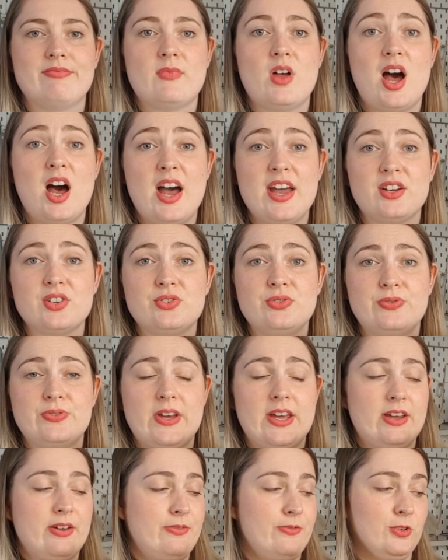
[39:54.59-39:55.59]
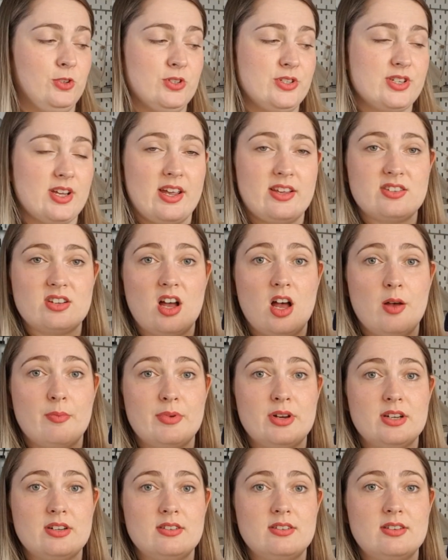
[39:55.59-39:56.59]
I could fit a full-size
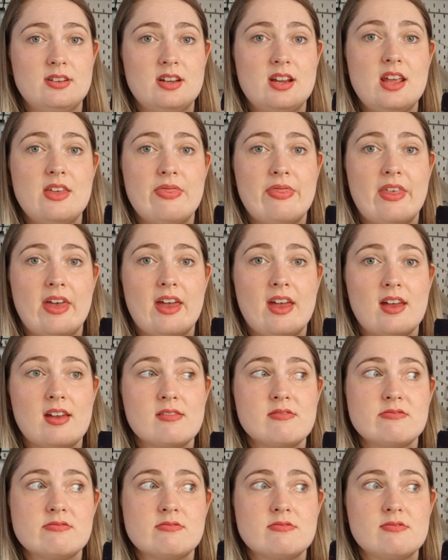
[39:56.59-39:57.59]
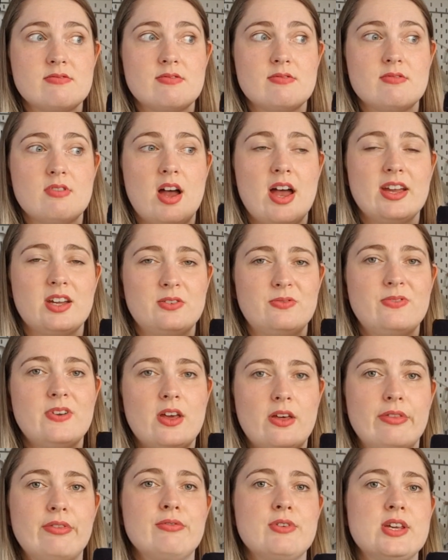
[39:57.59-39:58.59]
garment in there. I could fit
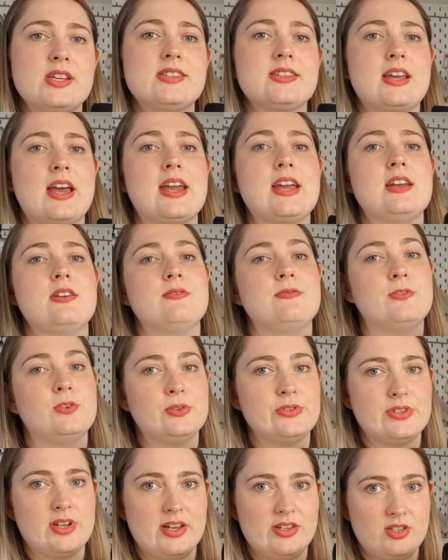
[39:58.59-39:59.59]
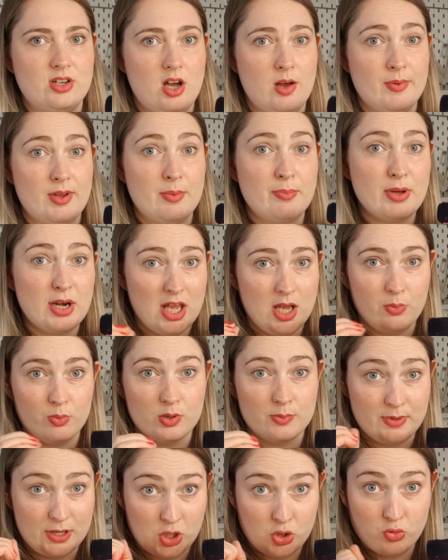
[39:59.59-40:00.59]
a 3 skein full-size garment, but it
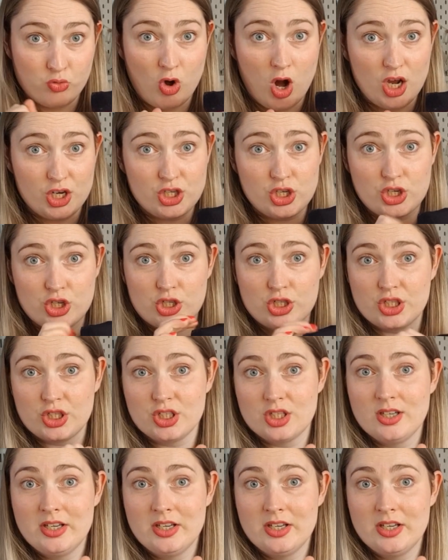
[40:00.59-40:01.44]
would be crushed.